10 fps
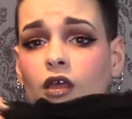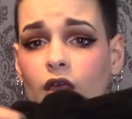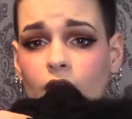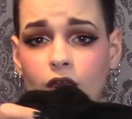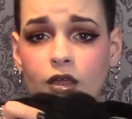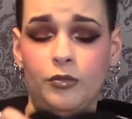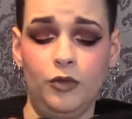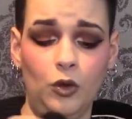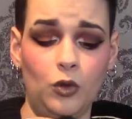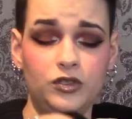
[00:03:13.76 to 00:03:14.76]

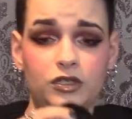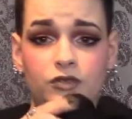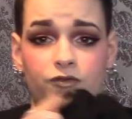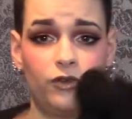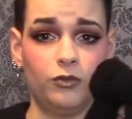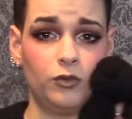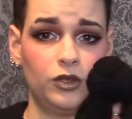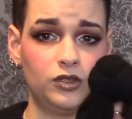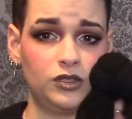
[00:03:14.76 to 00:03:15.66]
knotted front ones,